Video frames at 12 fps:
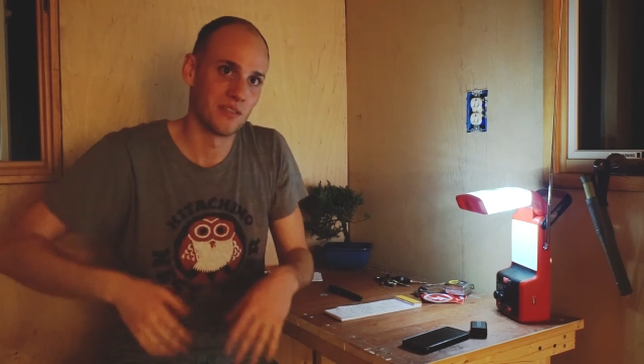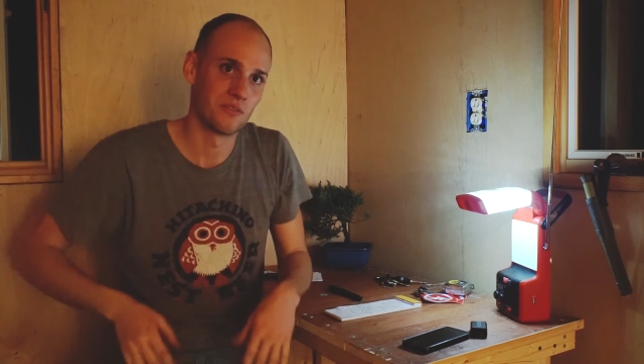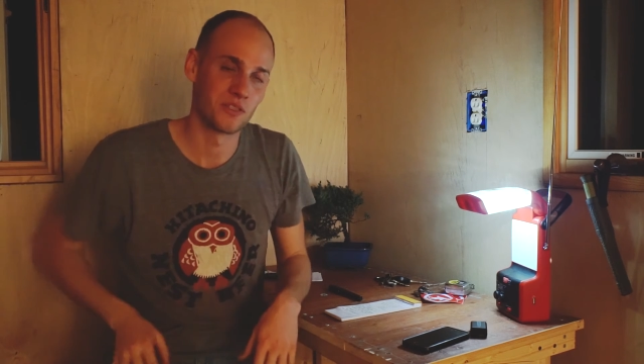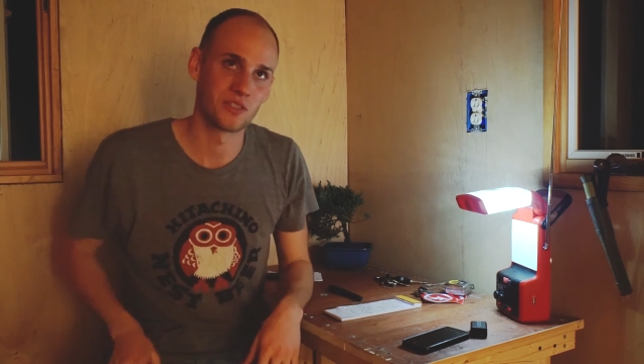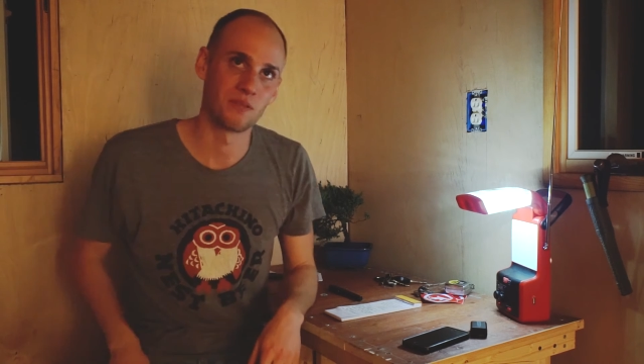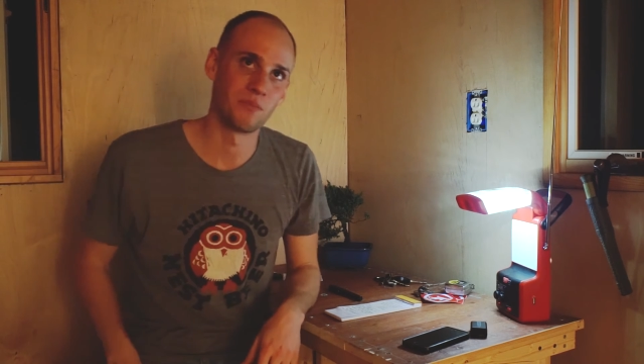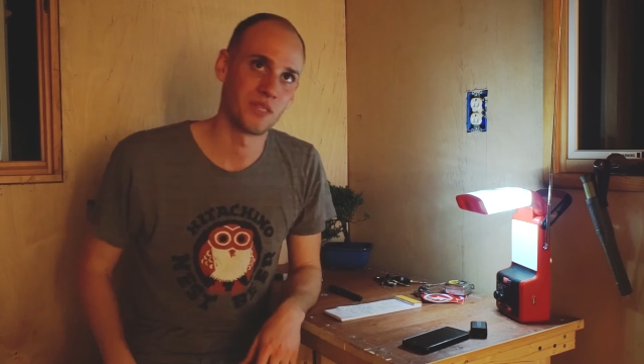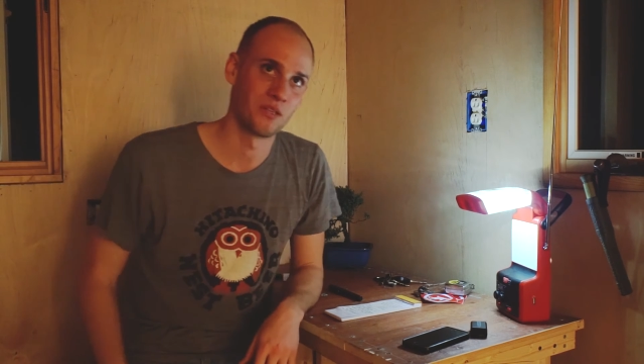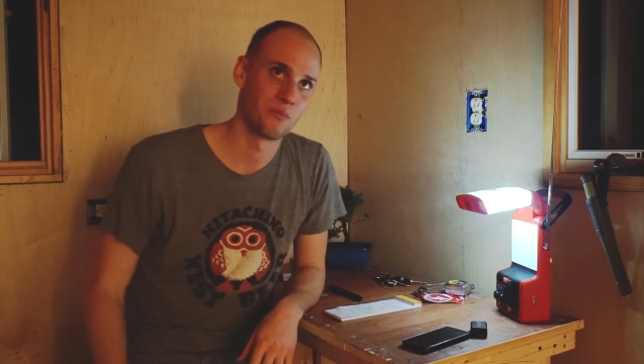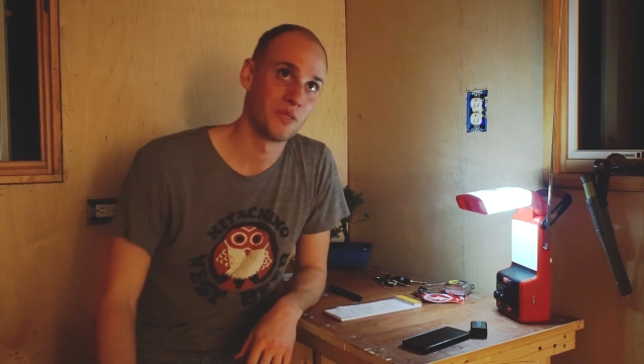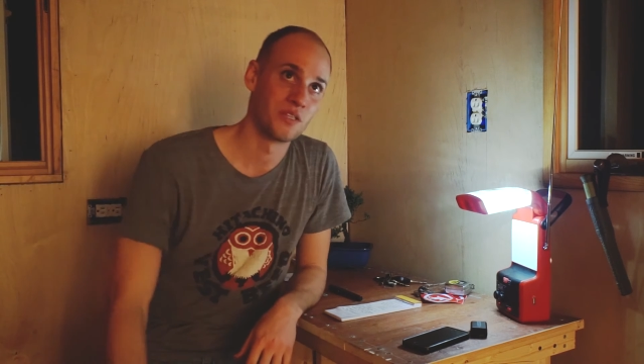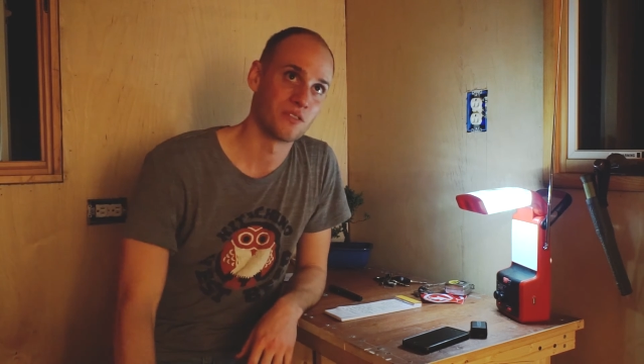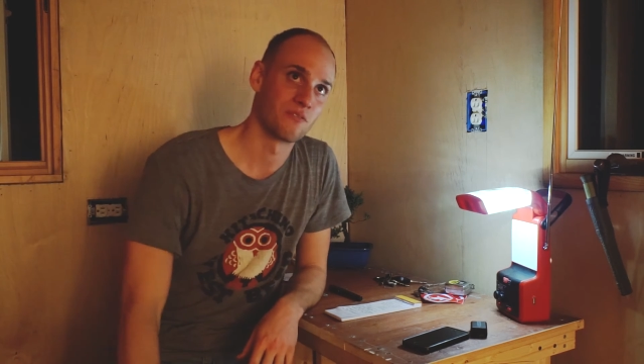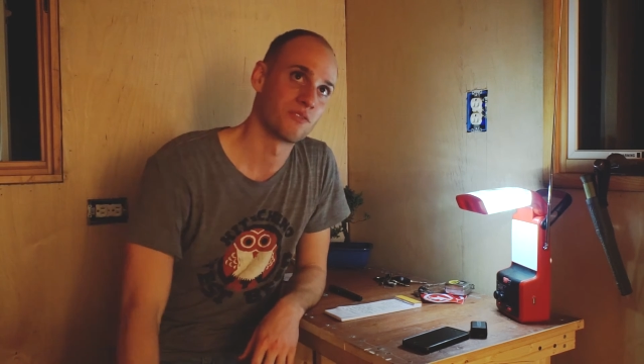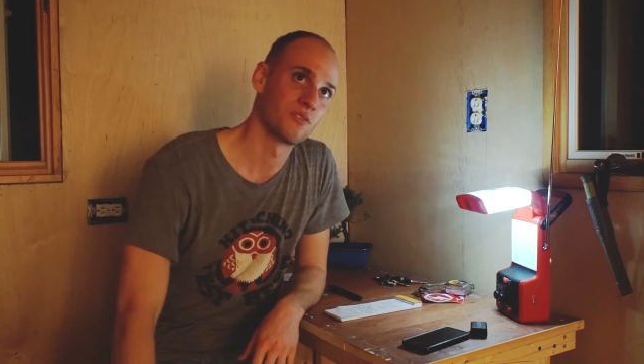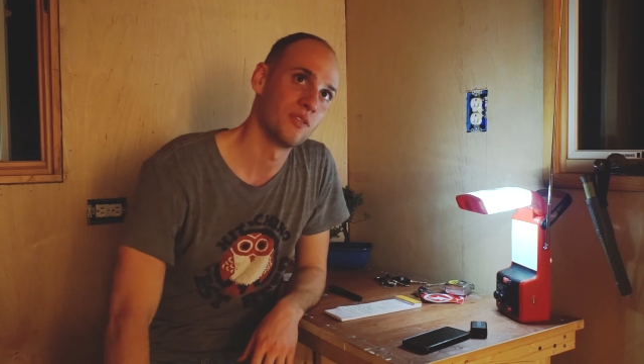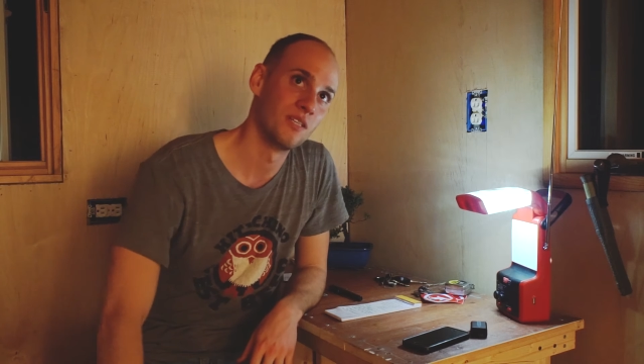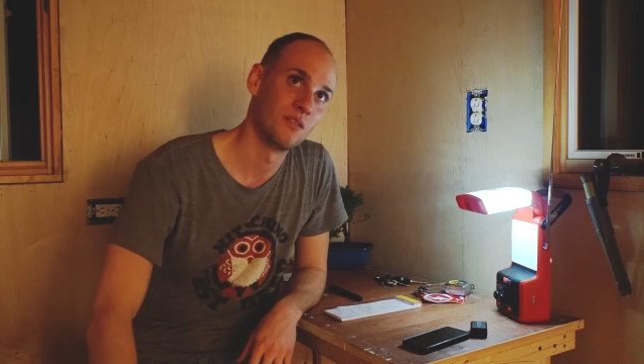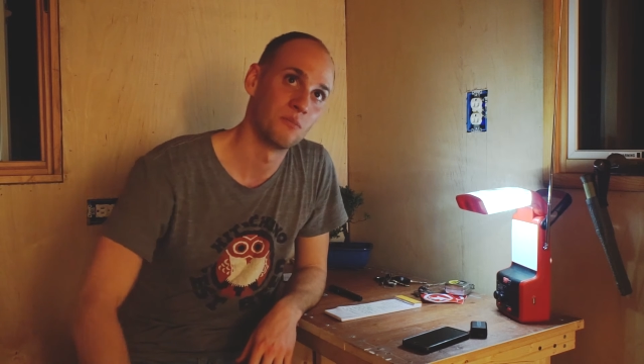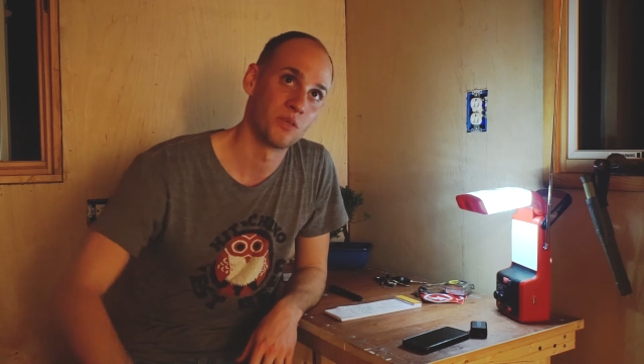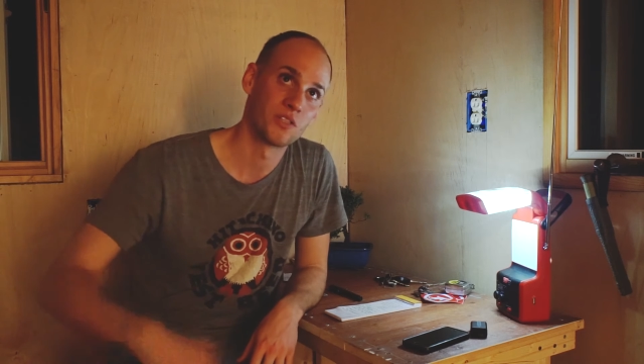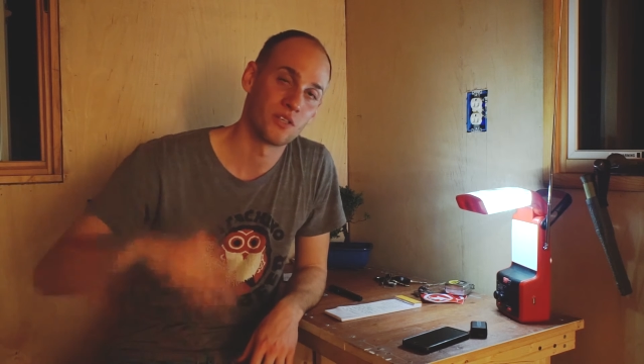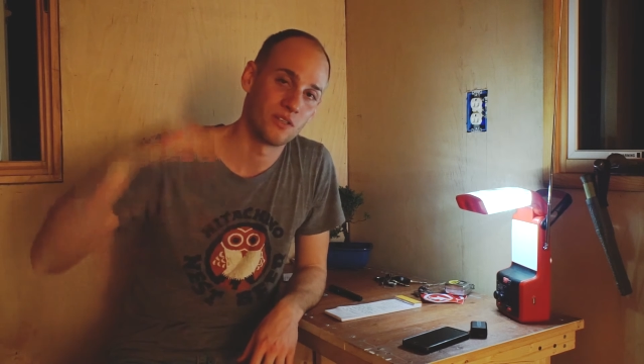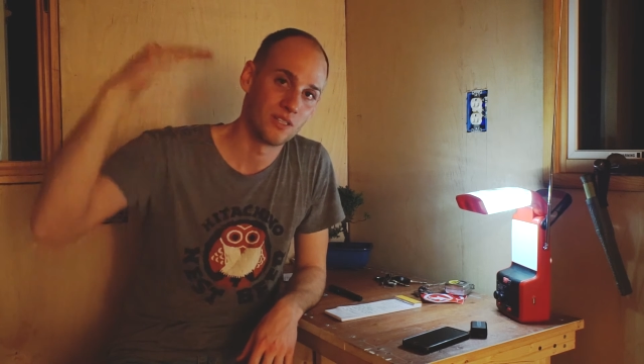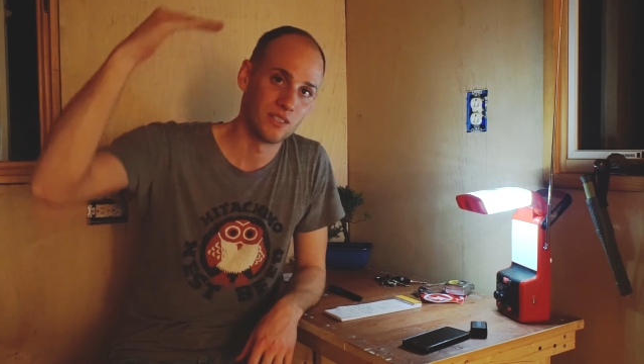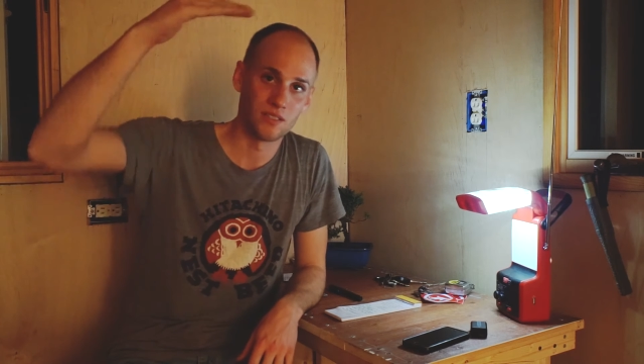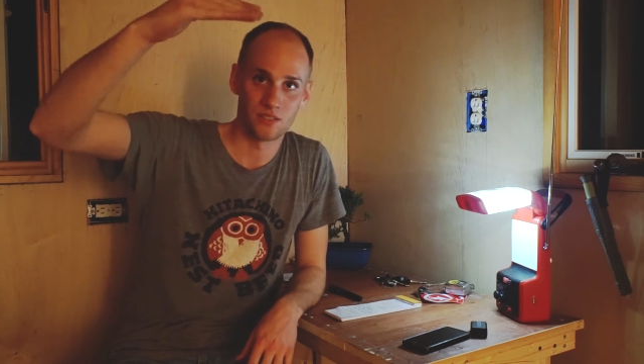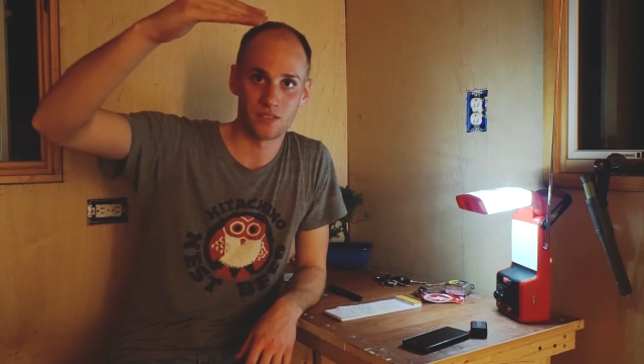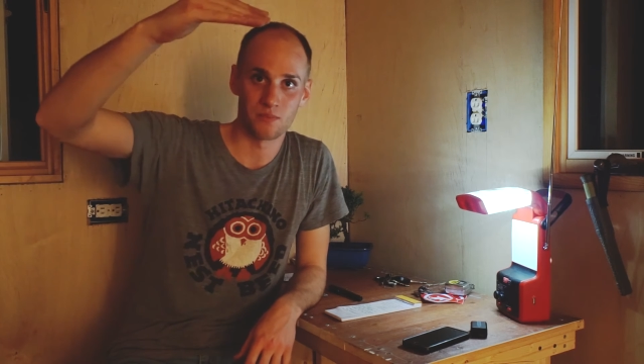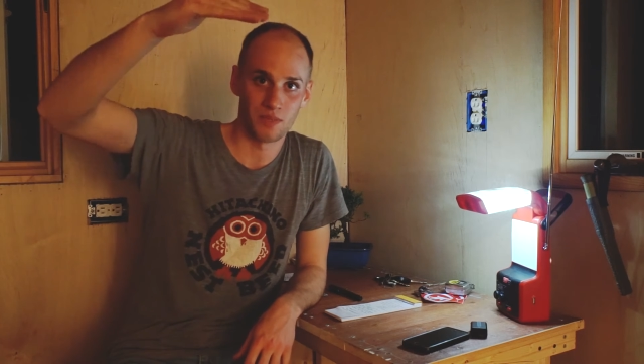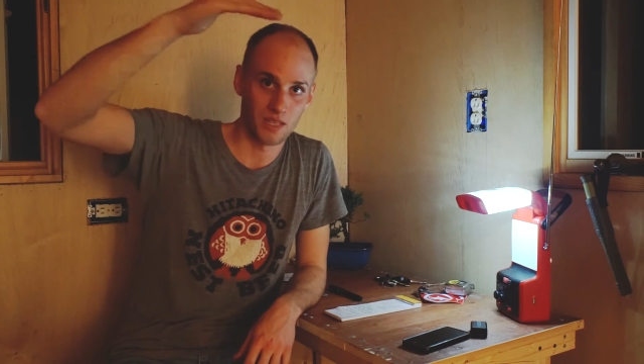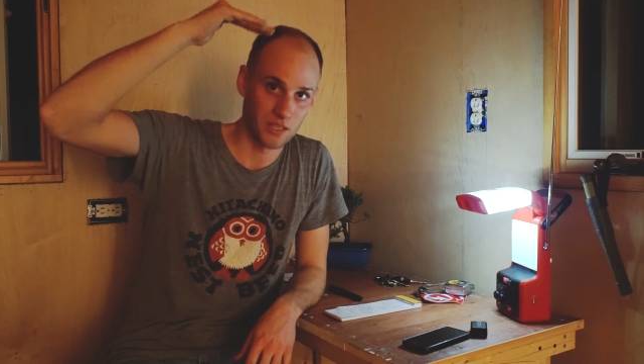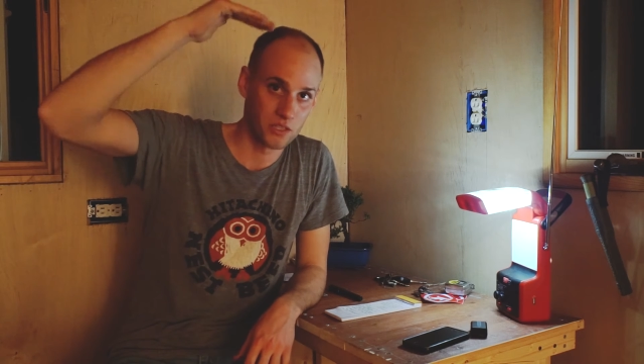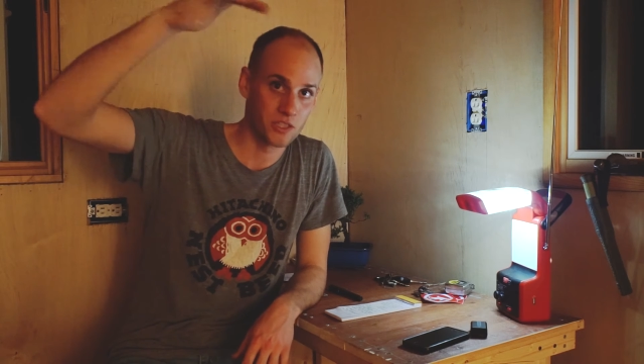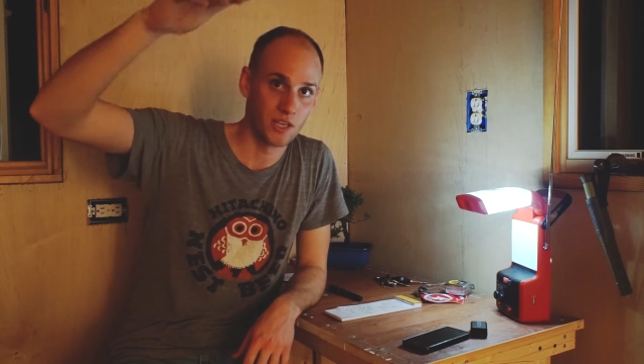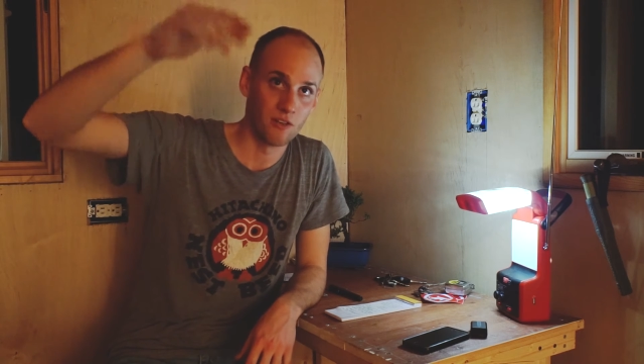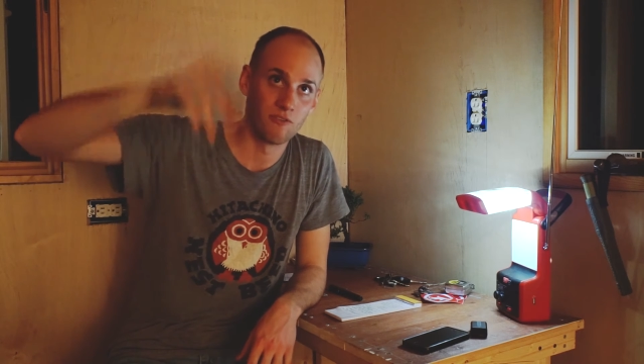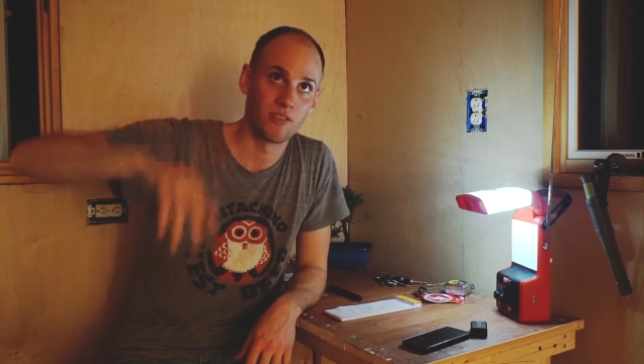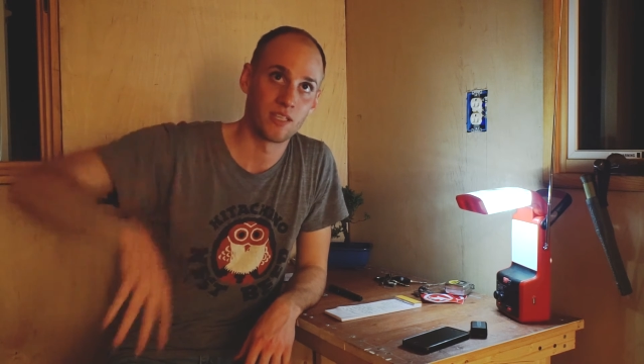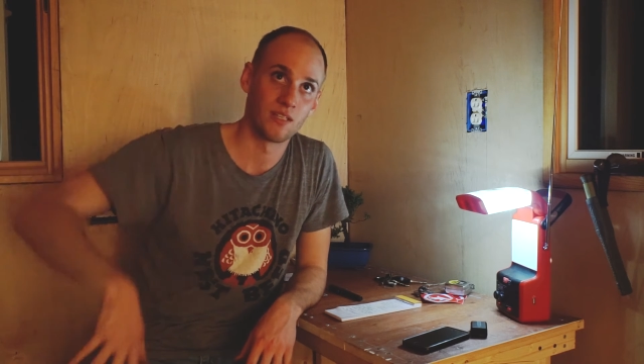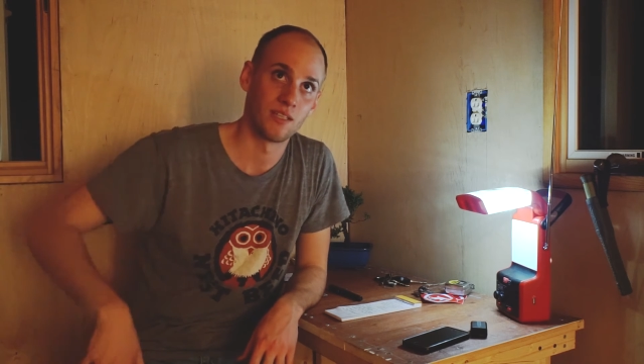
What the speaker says: just a bigger piece of trim or turn it into some kind of shelving.